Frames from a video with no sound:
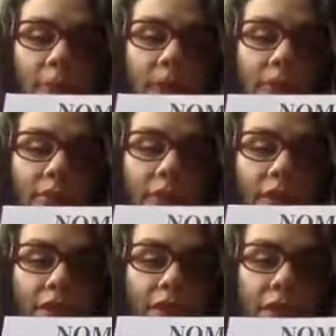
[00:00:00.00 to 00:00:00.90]
My
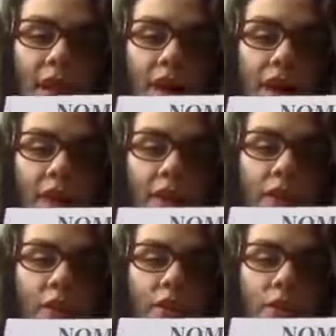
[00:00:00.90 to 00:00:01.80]
friends are
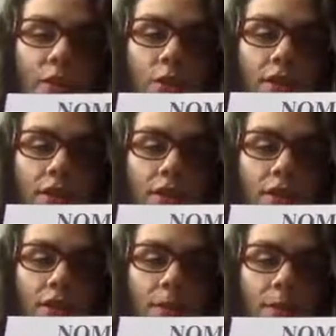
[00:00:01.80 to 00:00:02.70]

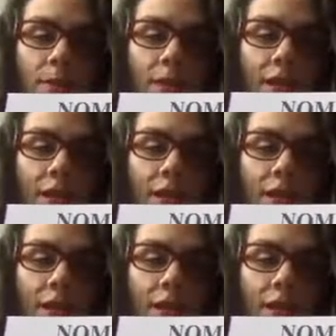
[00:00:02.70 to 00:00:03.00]
students.